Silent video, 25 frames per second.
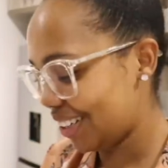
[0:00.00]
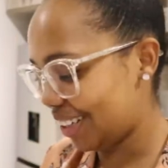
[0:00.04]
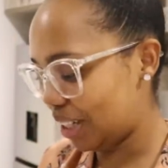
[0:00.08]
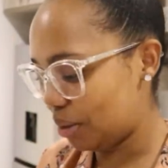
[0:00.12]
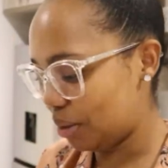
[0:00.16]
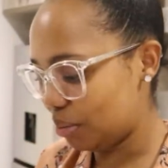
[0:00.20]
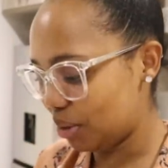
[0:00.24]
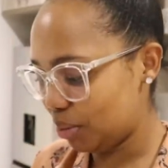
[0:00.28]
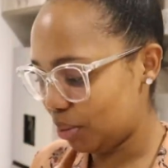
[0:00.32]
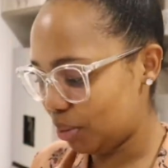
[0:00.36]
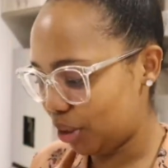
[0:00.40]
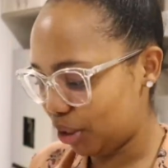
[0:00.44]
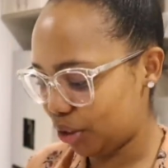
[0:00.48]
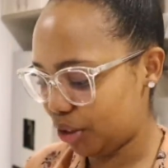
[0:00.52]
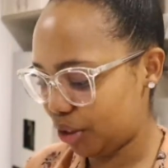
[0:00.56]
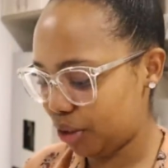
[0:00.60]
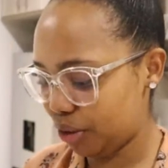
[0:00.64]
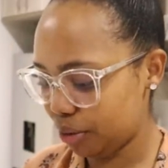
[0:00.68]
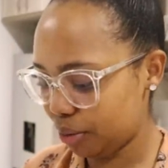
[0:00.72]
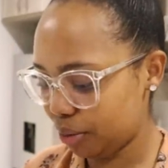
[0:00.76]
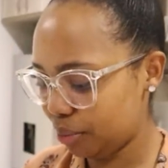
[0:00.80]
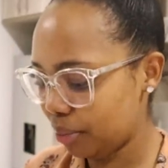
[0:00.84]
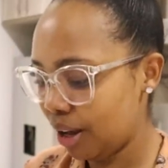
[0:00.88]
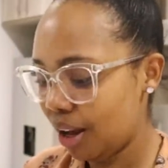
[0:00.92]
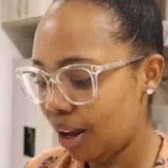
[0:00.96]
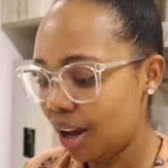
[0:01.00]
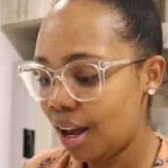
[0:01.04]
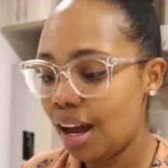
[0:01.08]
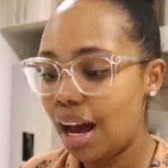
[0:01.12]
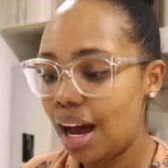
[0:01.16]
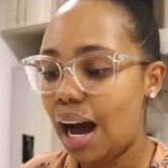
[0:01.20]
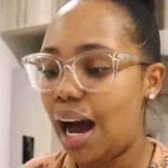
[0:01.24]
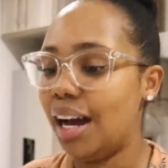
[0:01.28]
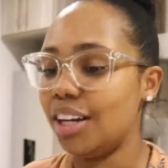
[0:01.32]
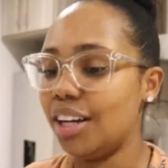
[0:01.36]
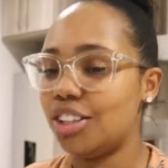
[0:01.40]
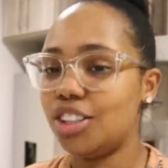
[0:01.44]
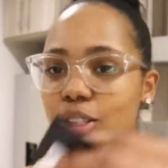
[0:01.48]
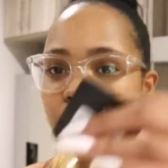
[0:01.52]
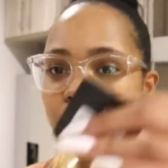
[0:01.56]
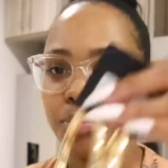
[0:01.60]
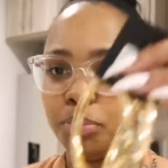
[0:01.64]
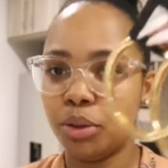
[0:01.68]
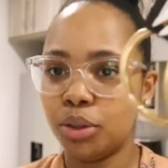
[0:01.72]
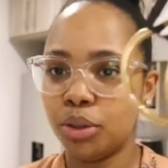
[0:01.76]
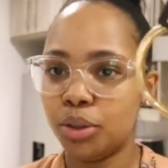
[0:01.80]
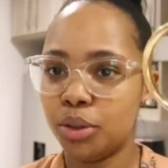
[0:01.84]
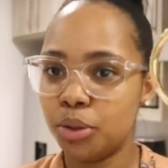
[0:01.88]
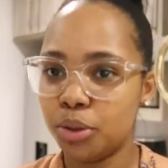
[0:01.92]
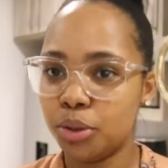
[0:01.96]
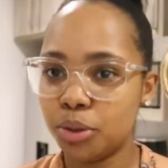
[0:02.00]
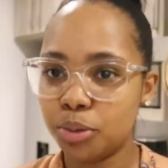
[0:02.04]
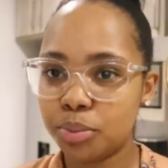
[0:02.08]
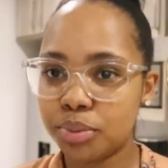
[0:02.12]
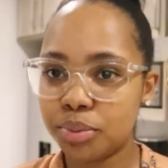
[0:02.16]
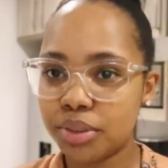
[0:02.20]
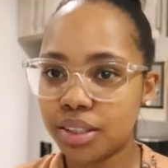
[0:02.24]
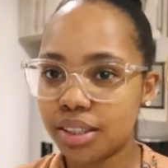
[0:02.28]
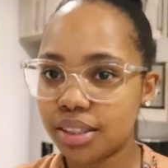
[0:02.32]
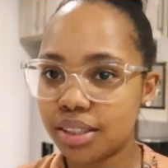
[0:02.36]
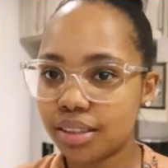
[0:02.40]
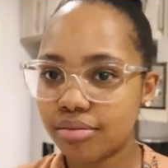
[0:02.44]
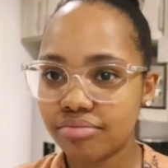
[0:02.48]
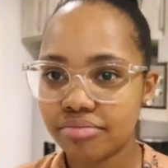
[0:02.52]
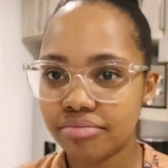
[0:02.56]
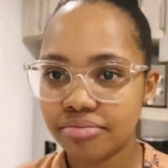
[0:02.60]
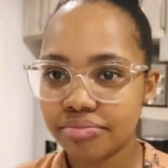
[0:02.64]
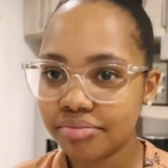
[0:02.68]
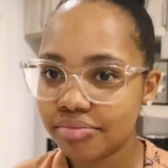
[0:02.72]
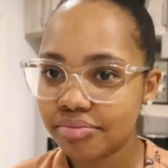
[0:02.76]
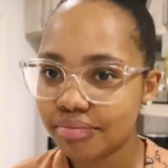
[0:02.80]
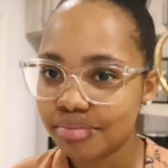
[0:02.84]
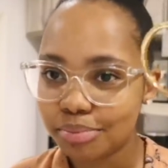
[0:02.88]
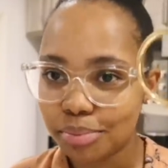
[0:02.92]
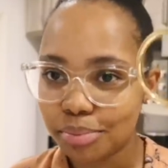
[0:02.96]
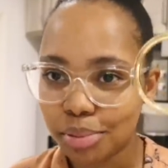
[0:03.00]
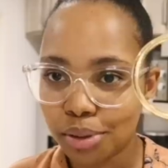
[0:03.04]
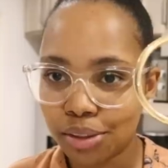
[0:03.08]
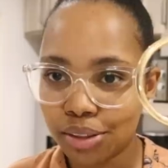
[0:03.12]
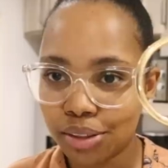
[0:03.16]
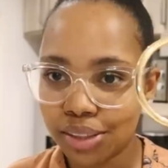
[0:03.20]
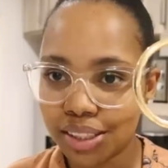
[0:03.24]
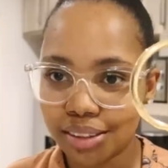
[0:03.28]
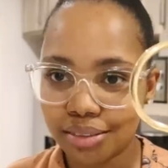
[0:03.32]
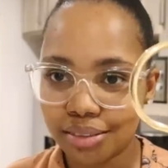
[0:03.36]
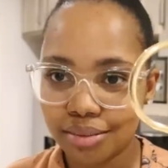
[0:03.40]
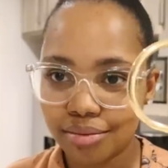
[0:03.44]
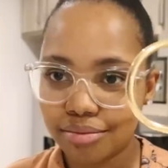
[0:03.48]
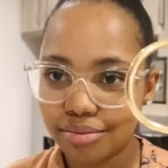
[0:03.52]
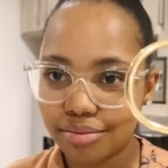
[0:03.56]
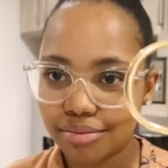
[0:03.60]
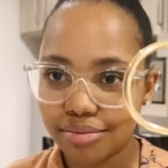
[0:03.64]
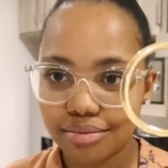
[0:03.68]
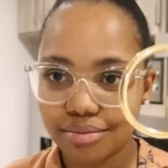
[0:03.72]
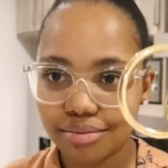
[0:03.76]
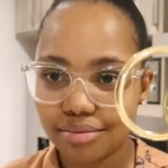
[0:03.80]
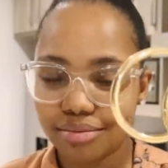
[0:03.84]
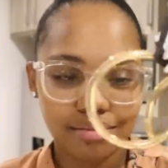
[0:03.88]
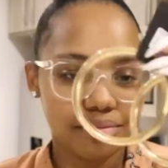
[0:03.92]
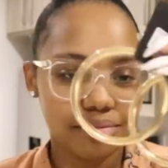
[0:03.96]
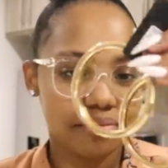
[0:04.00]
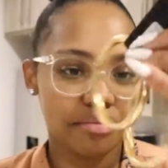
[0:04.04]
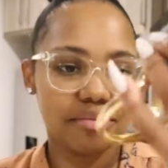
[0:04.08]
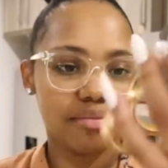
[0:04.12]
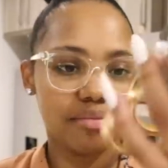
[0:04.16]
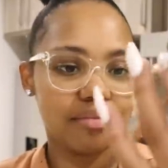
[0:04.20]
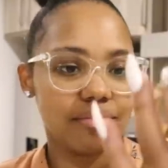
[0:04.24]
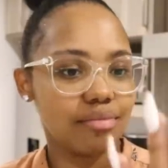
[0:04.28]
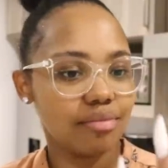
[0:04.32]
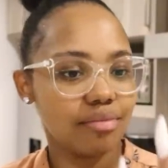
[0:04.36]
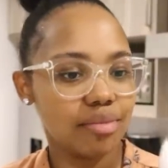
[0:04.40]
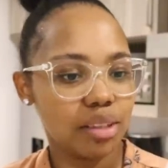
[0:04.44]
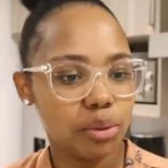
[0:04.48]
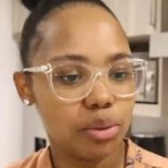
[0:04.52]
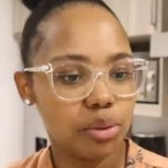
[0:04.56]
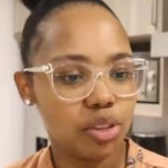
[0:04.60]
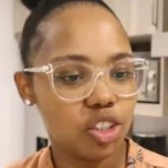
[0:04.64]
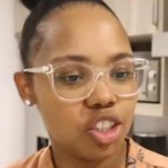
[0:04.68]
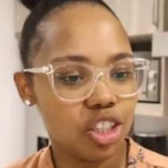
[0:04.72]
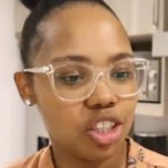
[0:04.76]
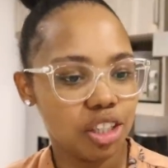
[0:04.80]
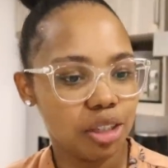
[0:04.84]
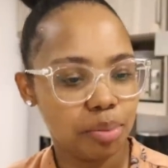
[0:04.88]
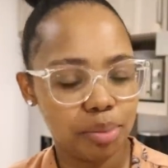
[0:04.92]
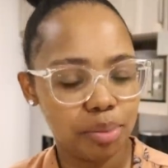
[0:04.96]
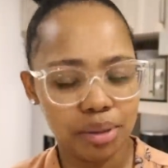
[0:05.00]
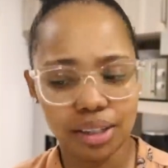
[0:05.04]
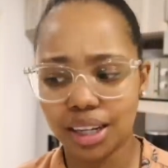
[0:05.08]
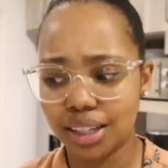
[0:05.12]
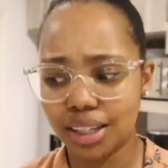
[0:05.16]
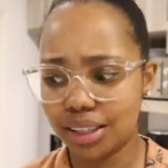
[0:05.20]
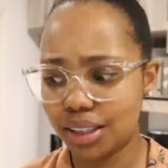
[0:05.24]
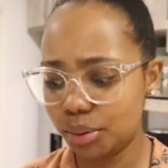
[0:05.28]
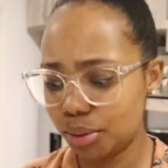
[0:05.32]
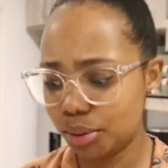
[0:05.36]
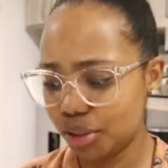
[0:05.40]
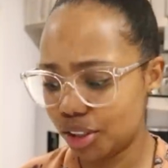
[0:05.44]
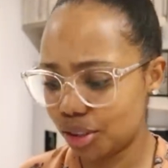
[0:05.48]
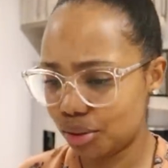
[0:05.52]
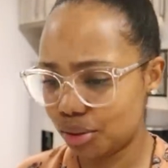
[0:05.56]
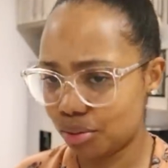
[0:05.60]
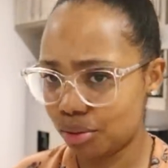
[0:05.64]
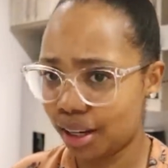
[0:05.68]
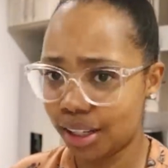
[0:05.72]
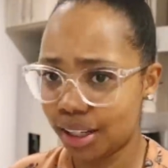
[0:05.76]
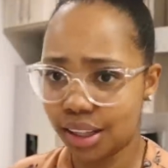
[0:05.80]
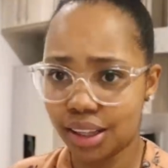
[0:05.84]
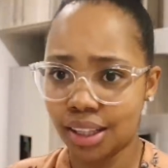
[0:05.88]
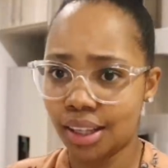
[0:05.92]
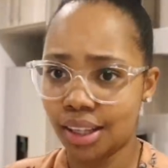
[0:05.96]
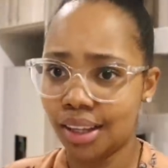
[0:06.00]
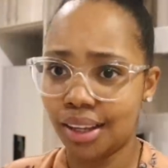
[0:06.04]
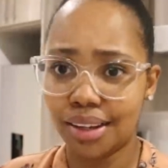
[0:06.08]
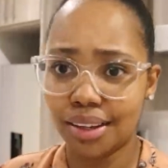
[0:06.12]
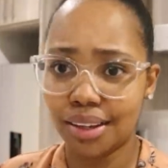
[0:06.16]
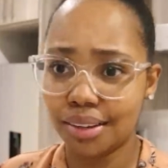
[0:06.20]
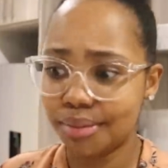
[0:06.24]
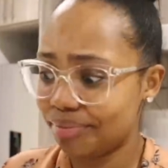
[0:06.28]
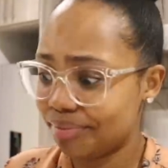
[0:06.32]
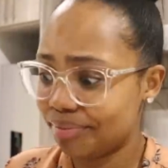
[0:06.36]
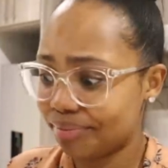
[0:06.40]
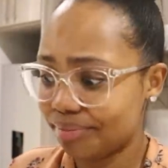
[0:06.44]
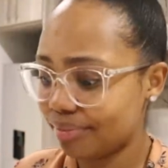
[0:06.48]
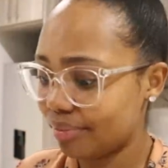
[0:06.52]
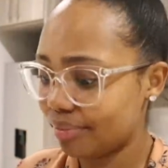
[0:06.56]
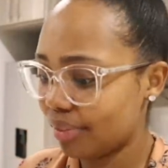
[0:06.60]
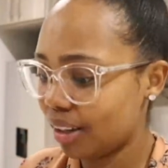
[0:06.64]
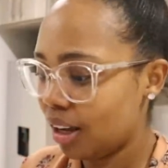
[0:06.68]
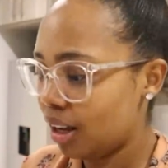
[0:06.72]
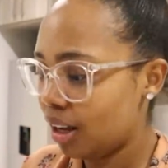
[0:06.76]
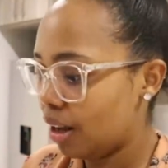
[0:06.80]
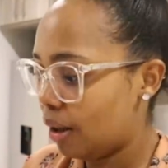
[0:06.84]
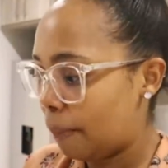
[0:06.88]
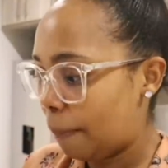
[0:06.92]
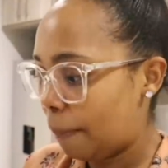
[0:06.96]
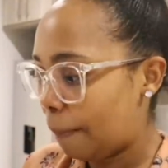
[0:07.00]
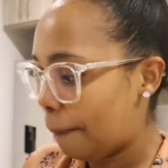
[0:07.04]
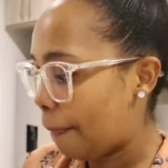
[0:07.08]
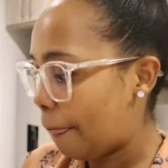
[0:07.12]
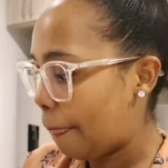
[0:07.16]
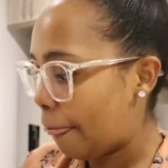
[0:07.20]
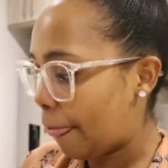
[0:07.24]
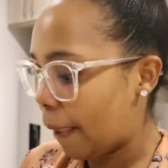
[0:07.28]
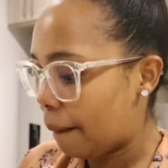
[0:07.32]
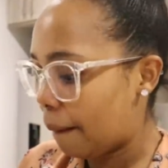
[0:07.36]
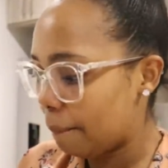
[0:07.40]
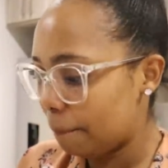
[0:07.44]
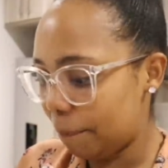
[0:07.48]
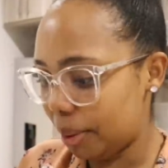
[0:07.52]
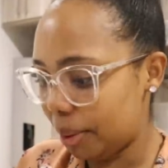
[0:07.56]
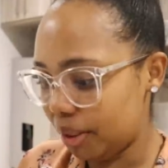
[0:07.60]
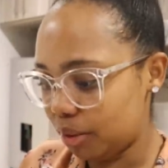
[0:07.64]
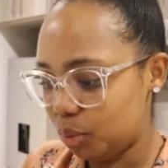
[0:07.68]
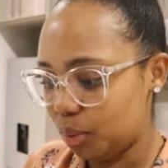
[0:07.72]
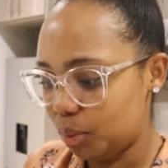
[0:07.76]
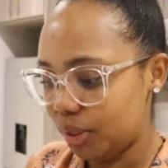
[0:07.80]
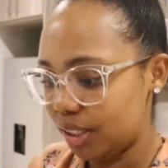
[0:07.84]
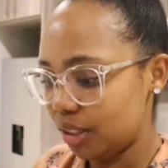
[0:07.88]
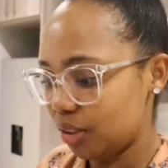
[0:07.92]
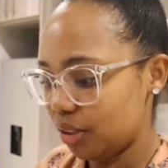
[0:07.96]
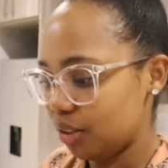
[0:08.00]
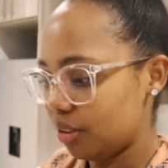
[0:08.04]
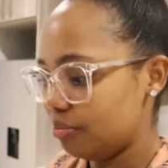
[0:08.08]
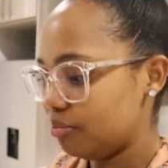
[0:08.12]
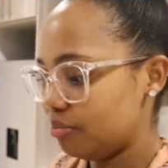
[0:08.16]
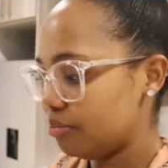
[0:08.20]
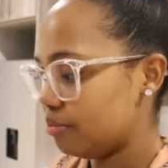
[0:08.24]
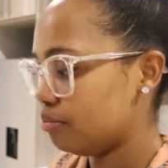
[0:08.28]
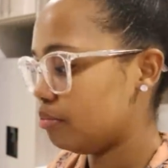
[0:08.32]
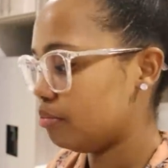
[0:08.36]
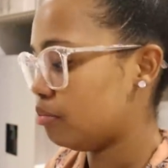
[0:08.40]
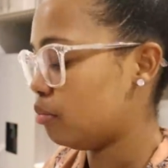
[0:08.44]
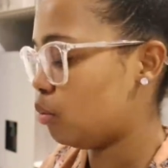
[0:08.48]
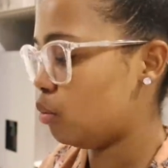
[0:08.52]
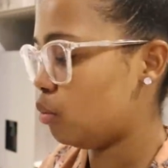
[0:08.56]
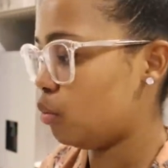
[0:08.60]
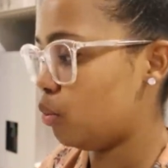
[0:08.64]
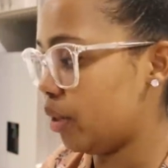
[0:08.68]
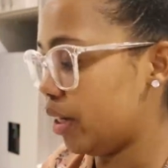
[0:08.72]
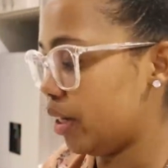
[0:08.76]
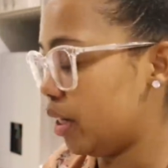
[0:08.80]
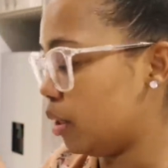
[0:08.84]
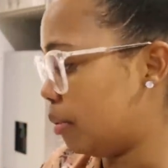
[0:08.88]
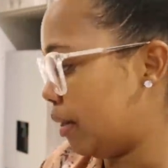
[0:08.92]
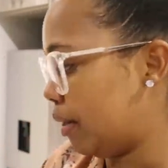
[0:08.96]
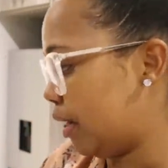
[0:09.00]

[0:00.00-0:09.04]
the theme is monochrome. I just bought hoops because they were cheap and like they were just right there. But we didn't really